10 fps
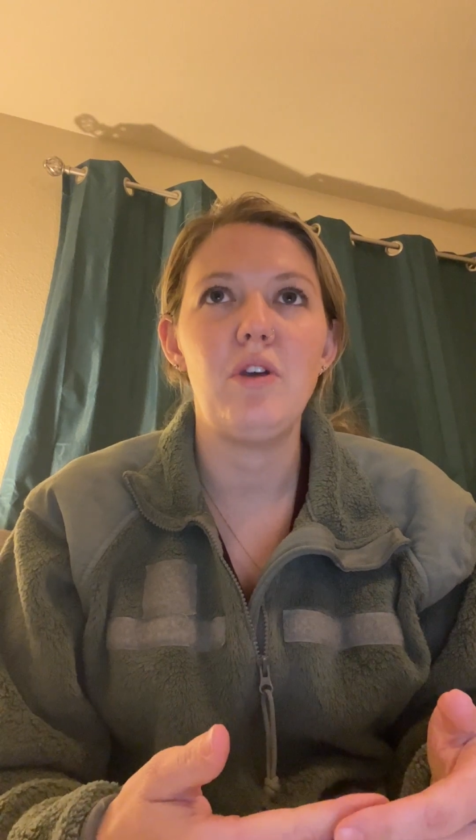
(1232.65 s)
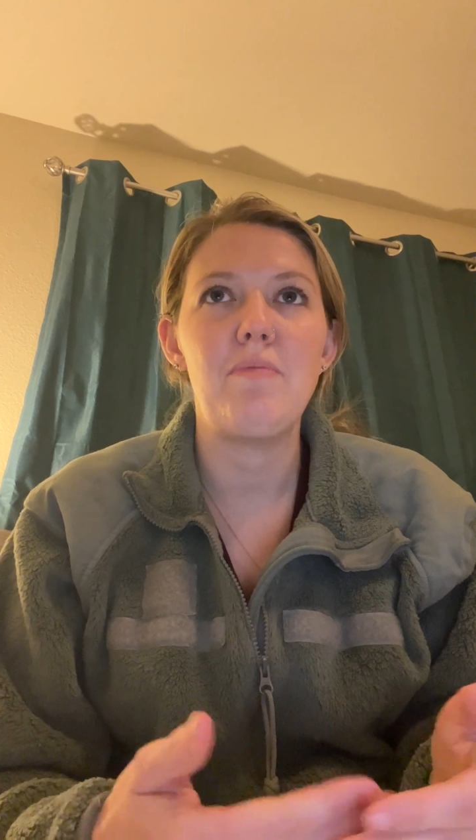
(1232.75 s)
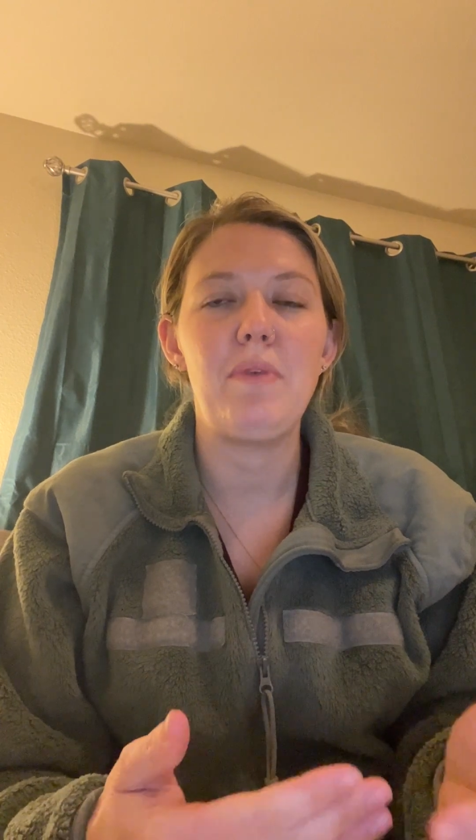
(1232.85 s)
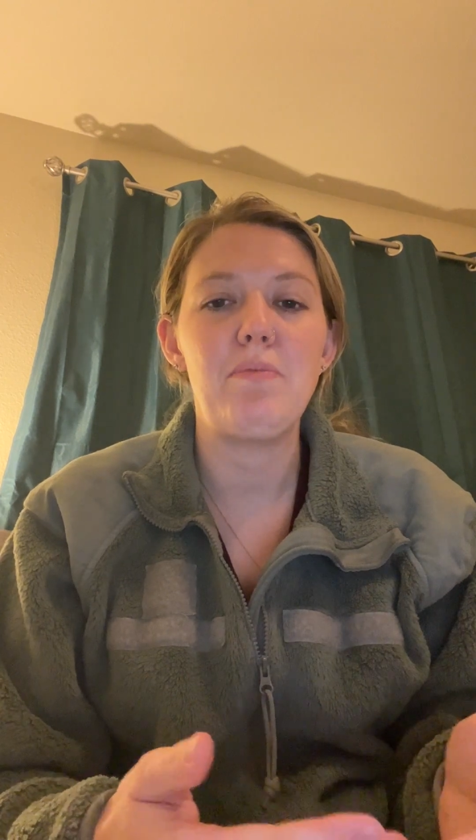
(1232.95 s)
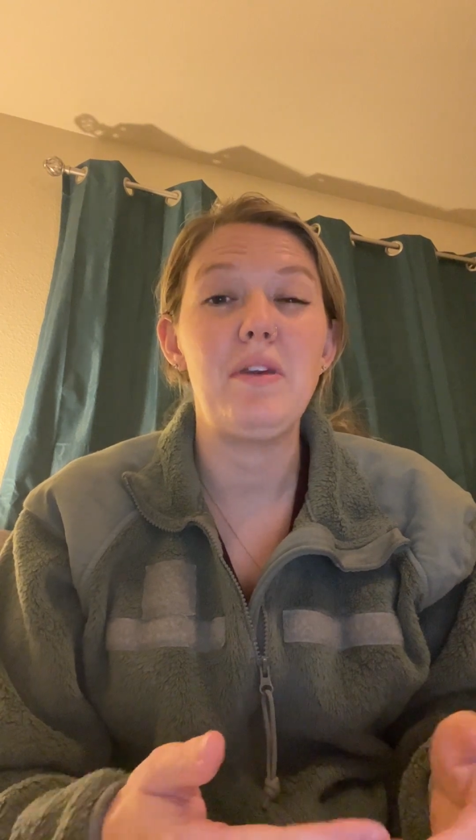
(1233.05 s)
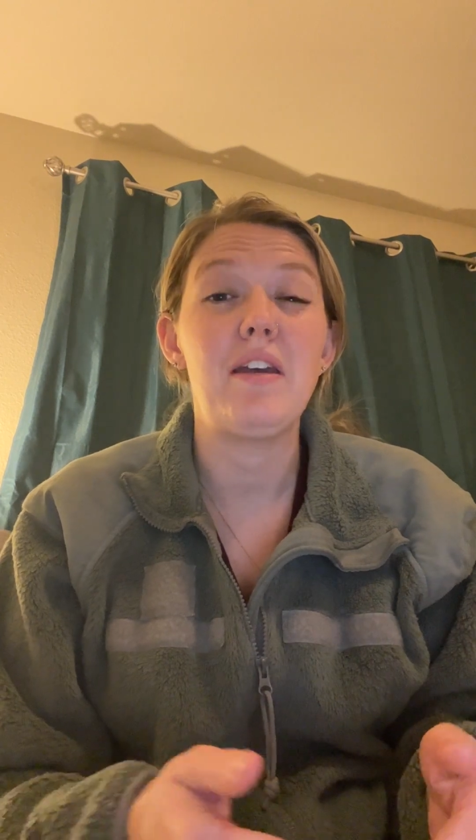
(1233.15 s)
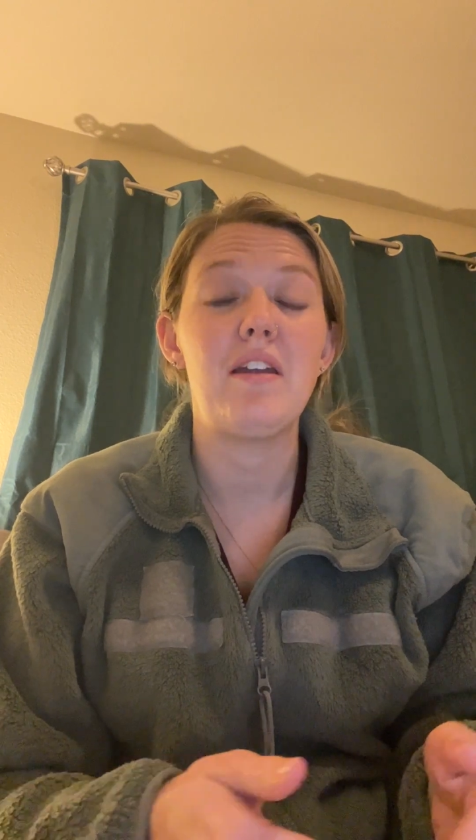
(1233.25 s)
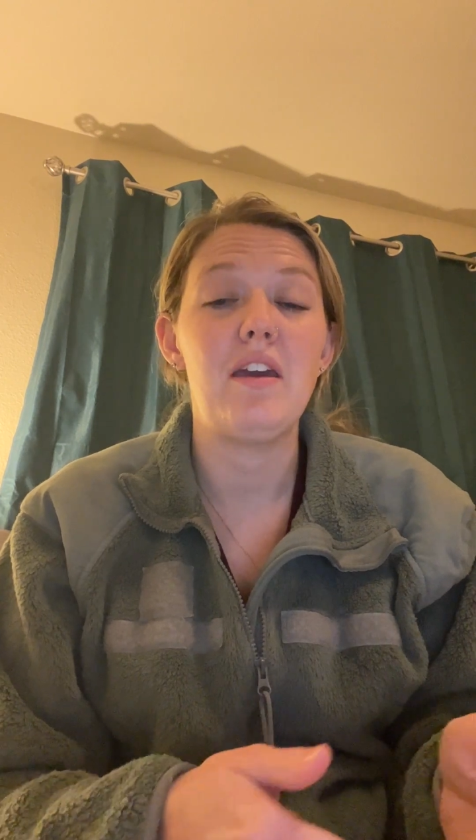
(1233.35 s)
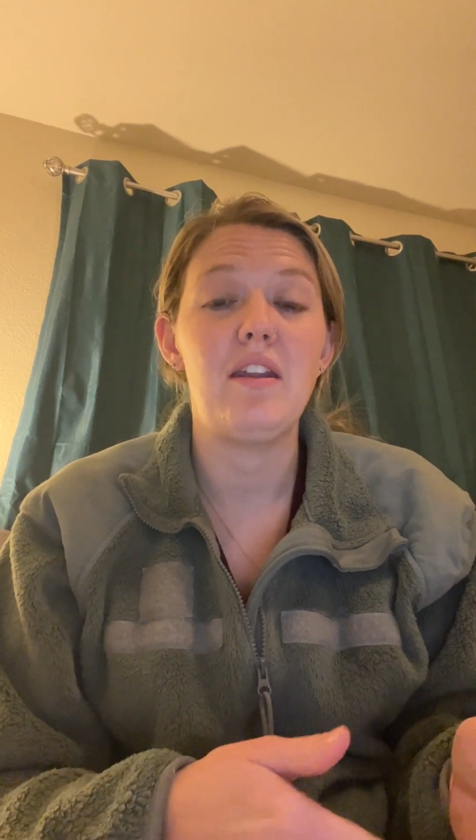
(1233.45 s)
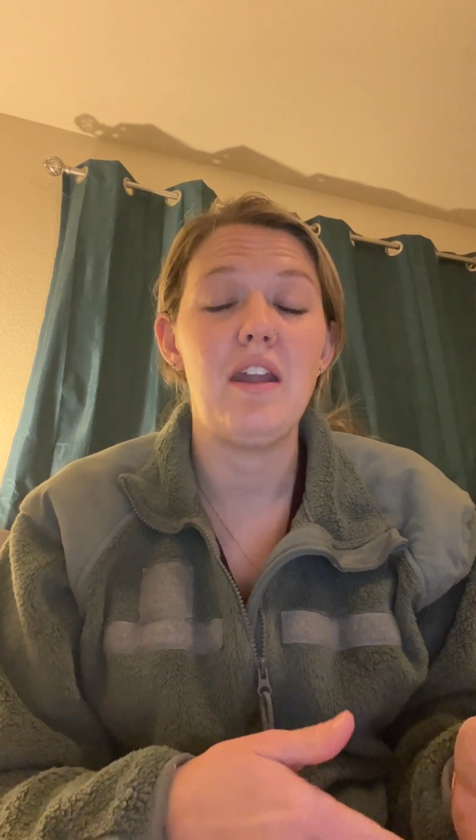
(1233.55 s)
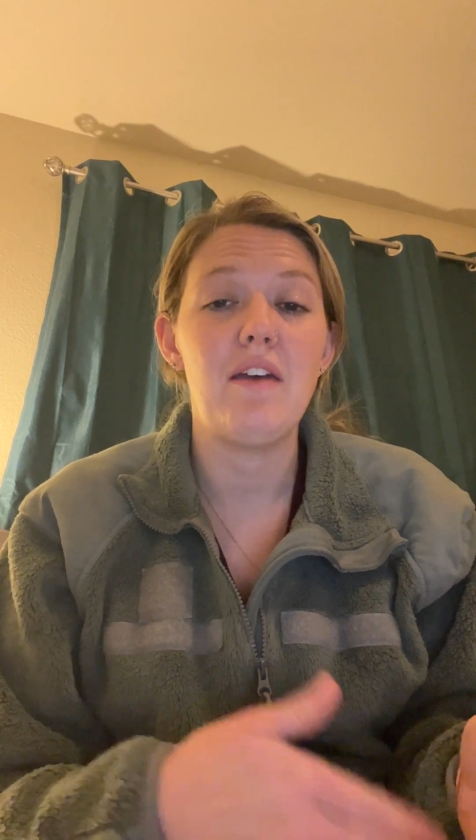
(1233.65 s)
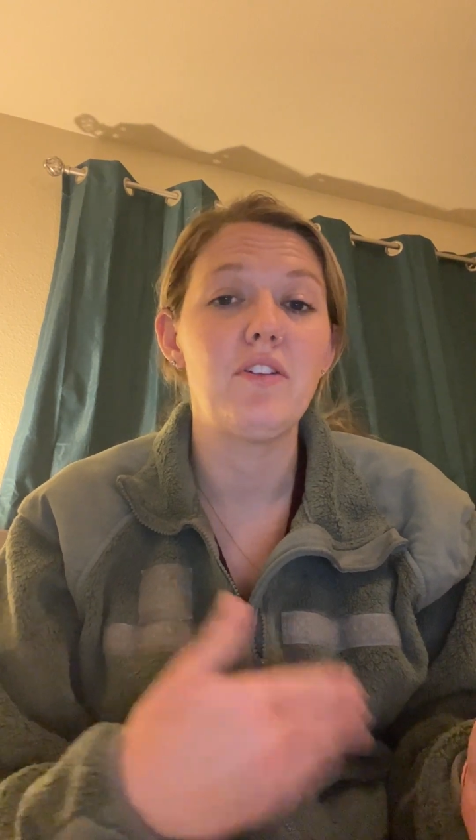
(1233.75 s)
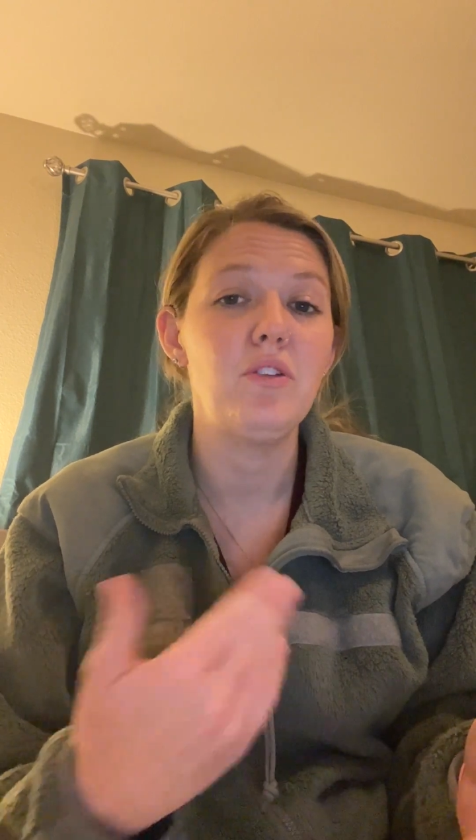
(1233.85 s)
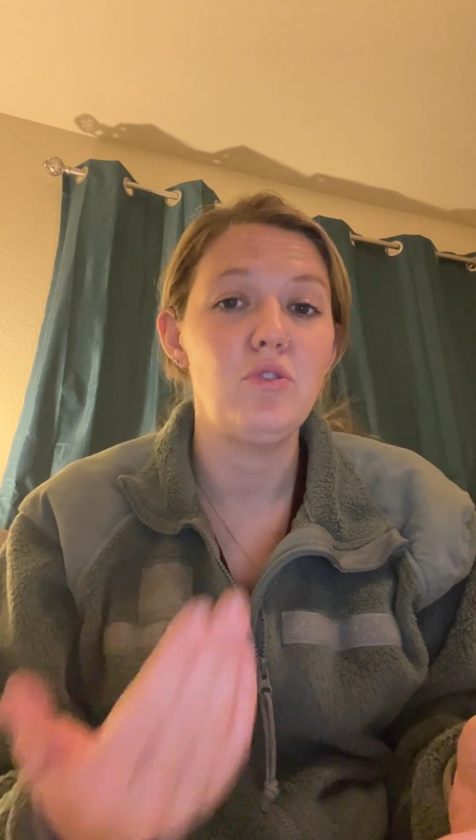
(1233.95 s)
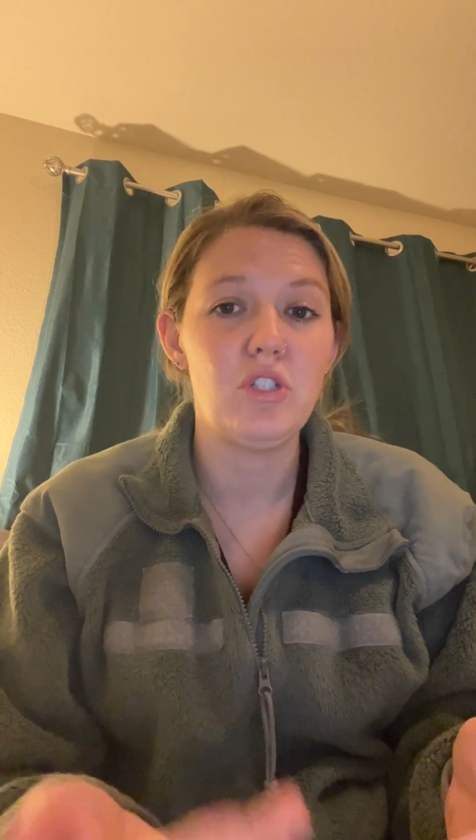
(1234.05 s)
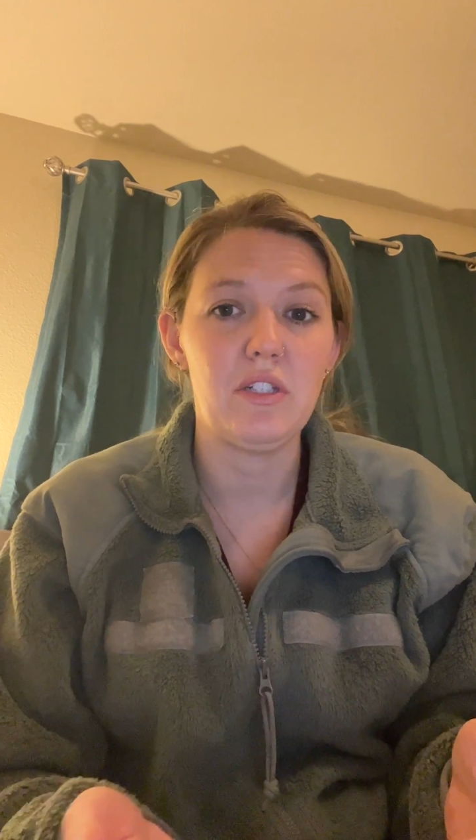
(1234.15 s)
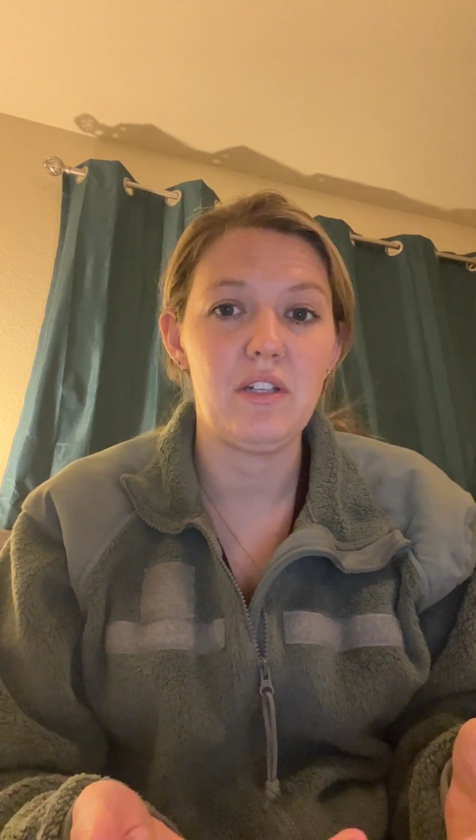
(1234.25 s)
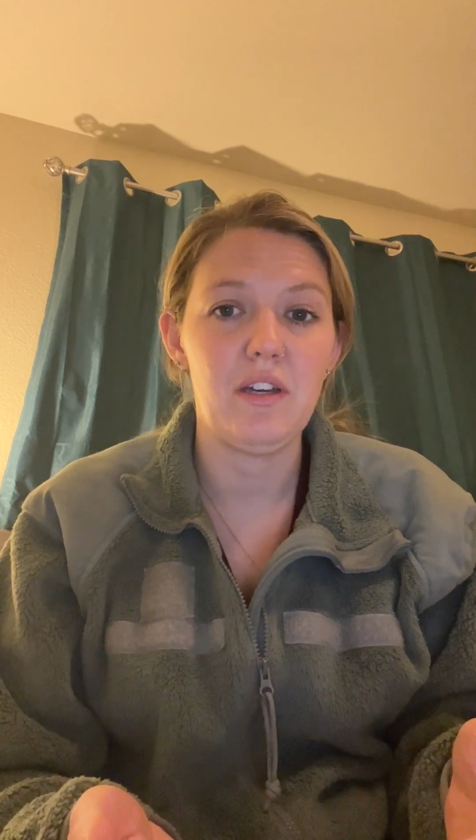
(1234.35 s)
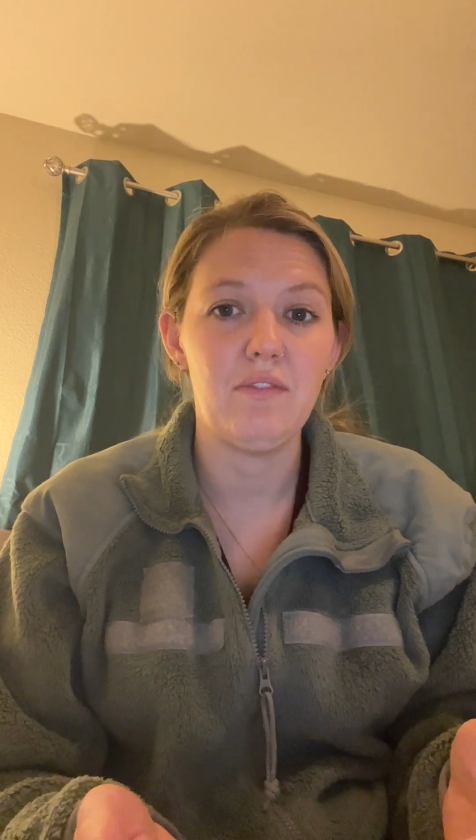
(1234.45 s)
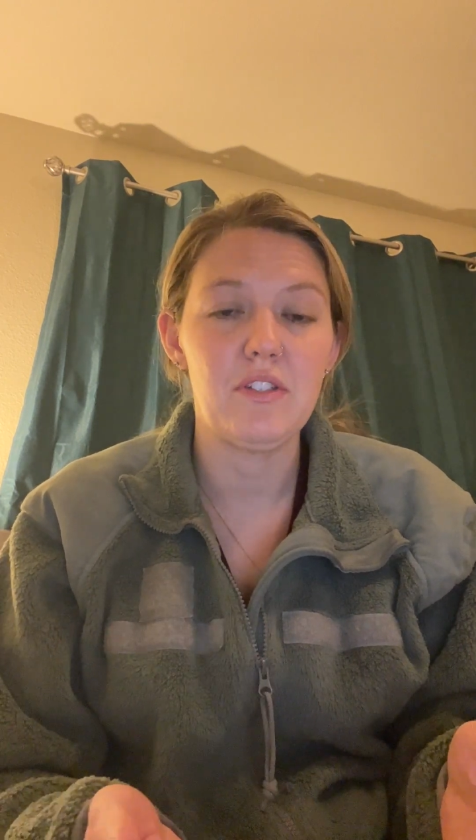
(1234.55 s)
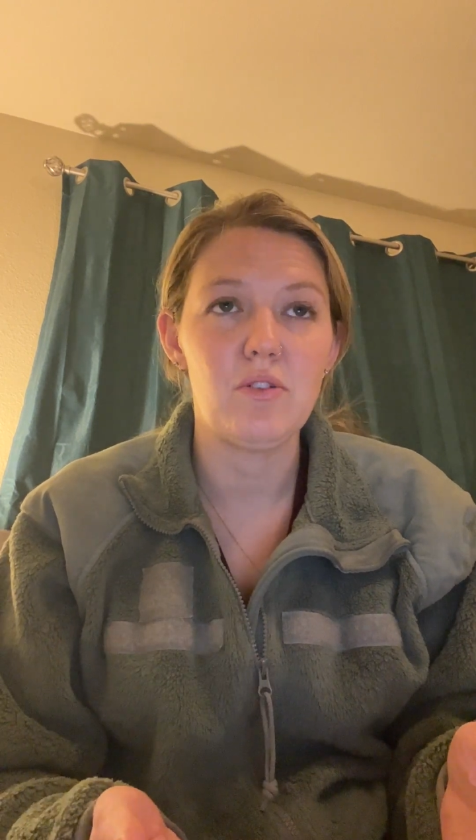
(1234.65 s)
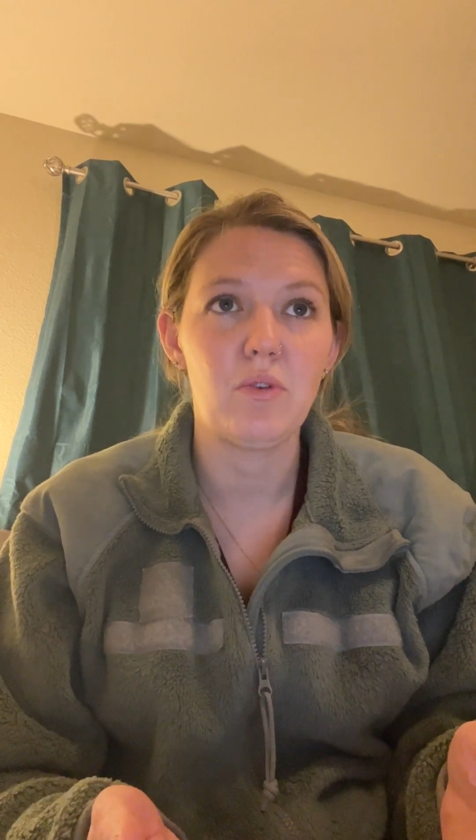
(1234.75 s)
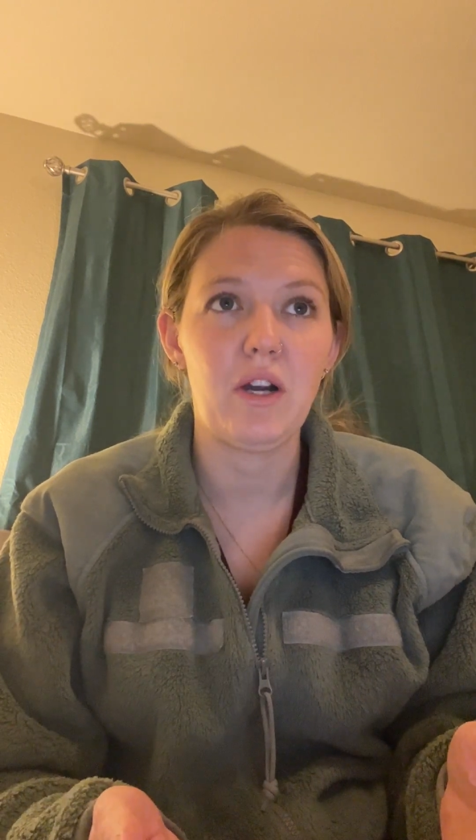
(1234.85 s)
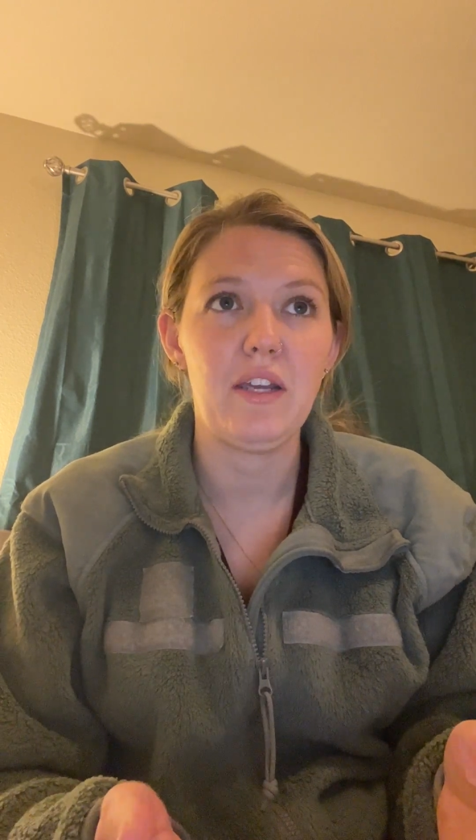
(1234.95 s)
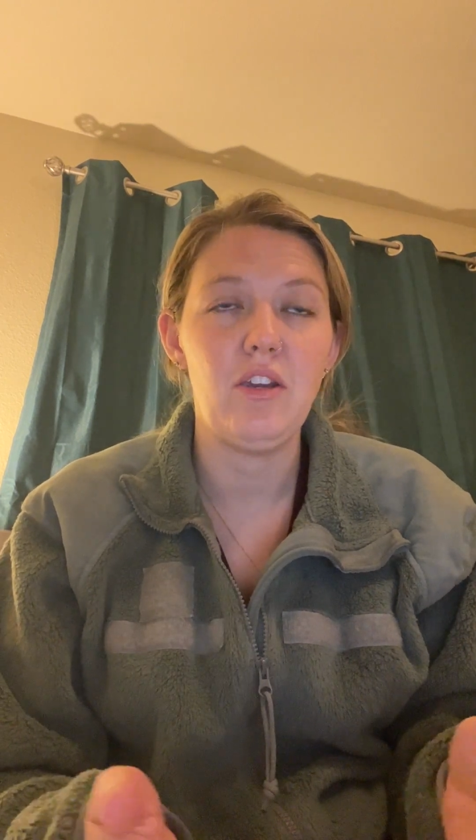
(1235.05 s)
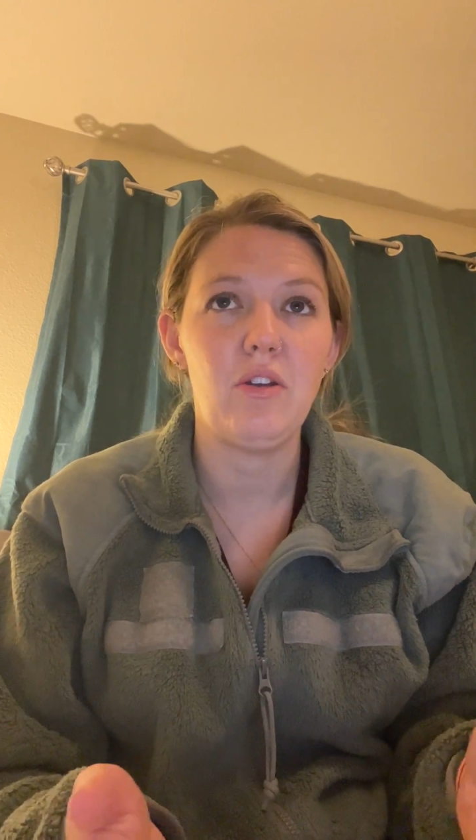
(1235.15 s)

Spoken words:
It may be an evolution of a story,